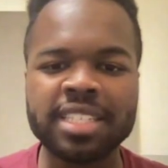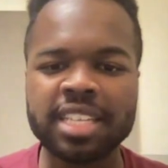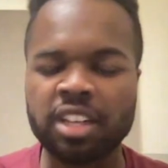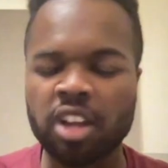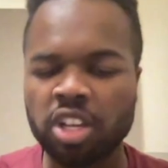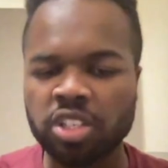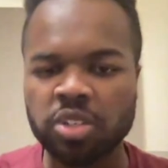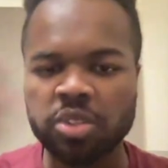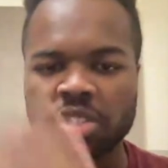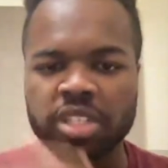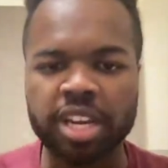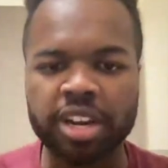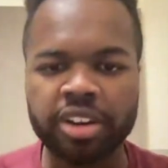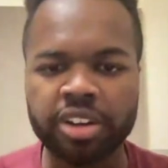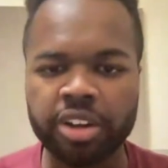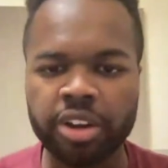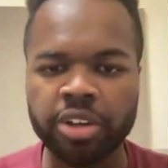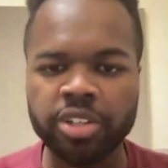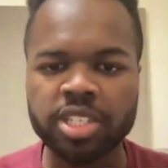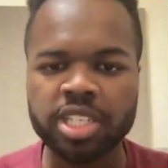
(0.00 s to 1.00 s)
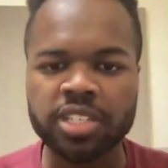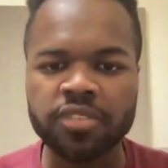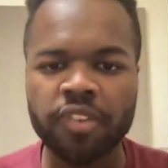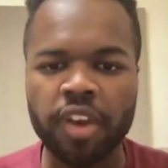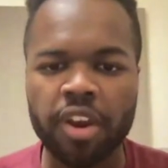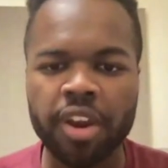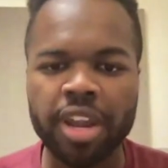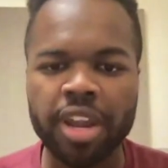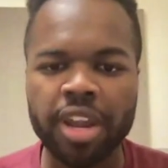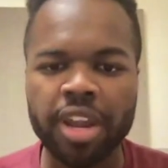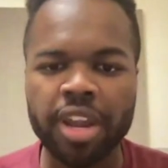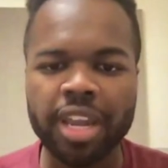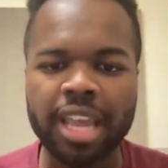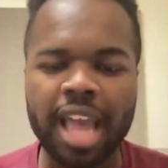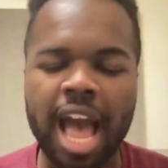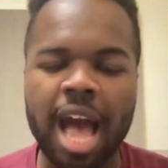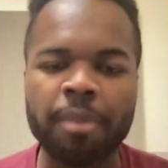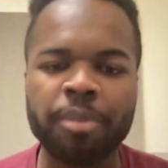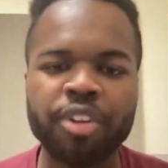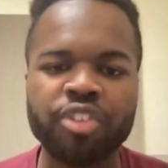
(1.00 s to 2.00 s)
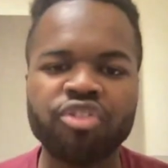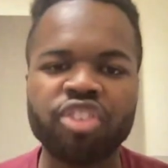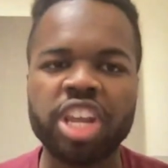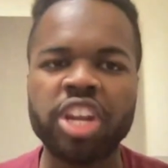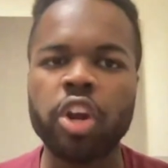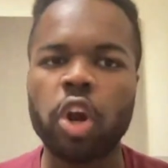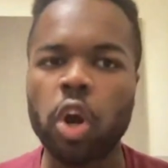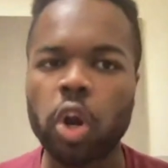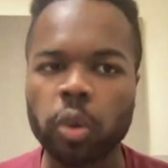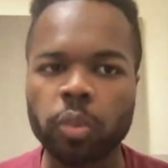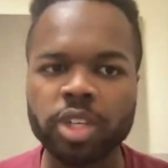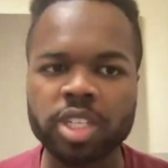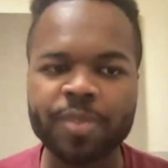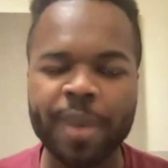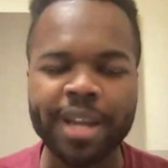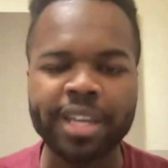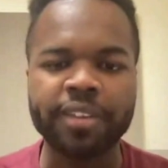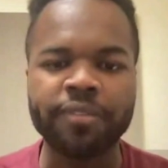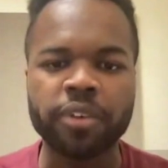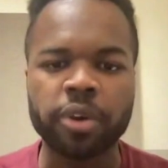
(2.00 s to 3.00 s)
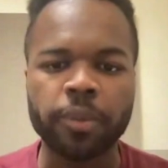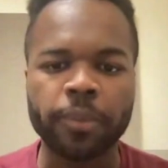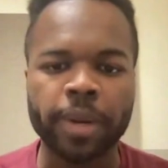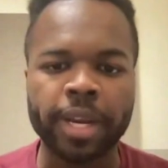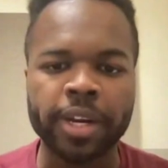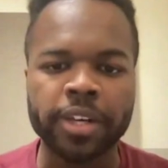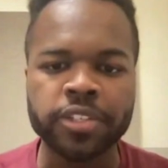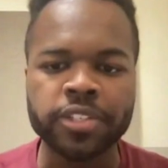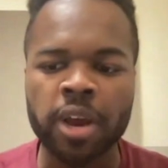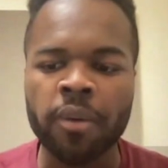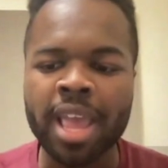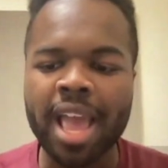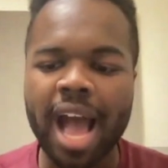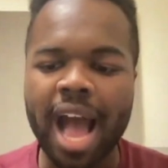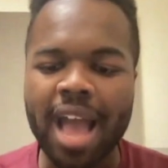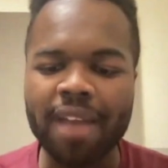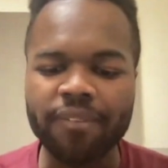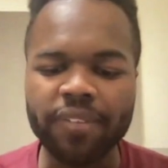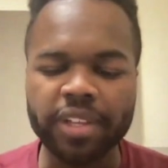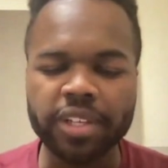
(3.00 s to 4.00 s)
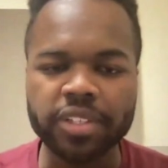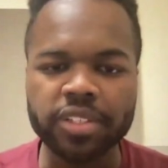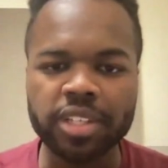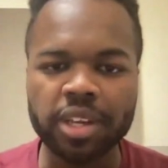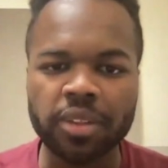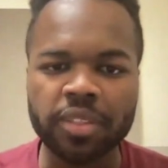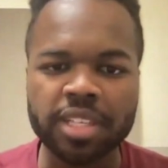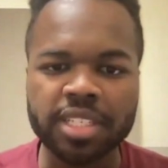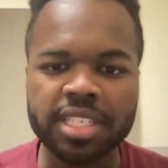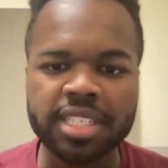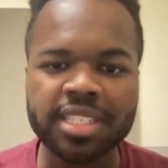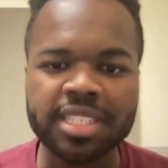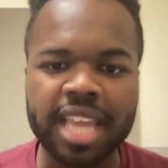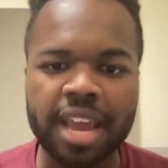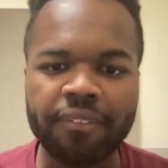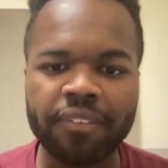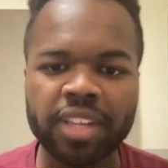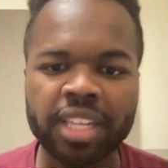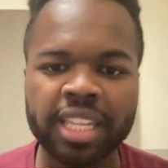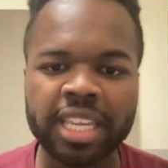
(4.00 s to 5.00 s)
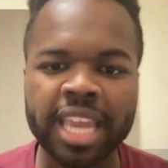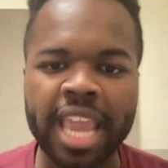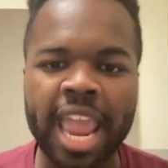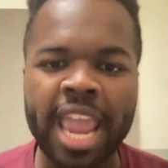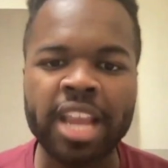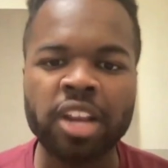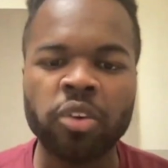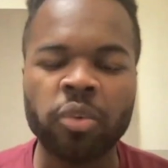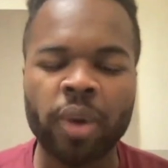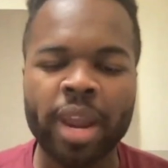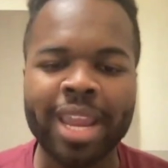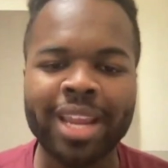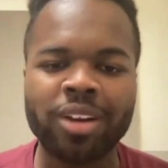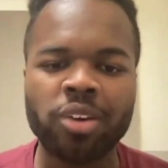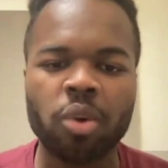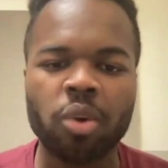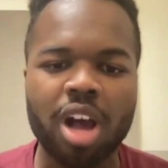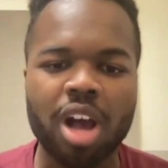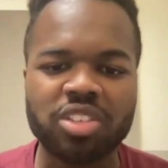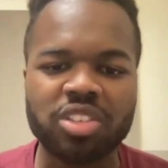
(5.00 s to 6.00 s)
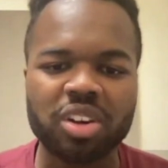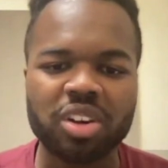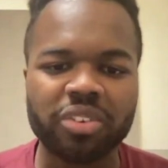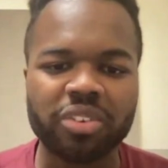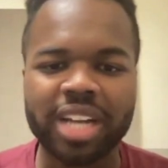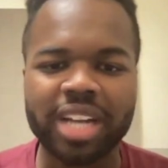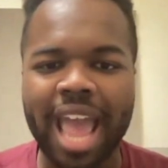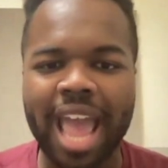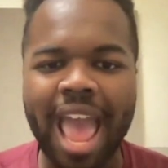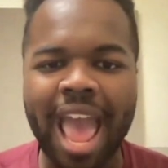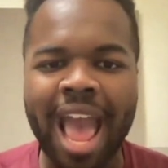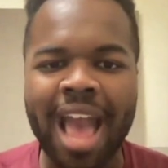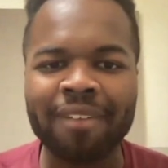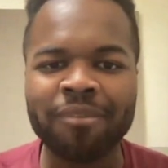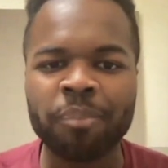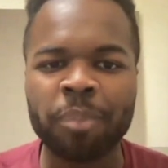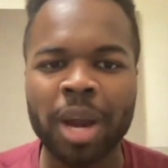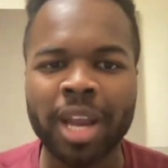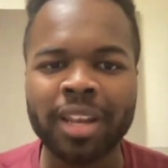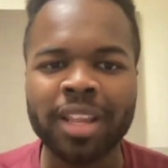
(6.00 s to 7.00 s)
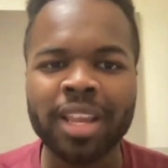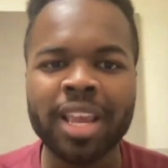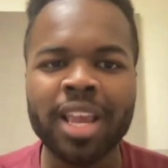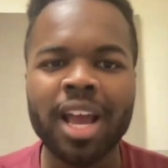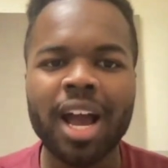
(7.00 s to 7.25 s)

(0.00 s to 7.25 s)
And also Sarah, very accomplished in her respective career. So I feel as though this is definitely a great crossover to have. But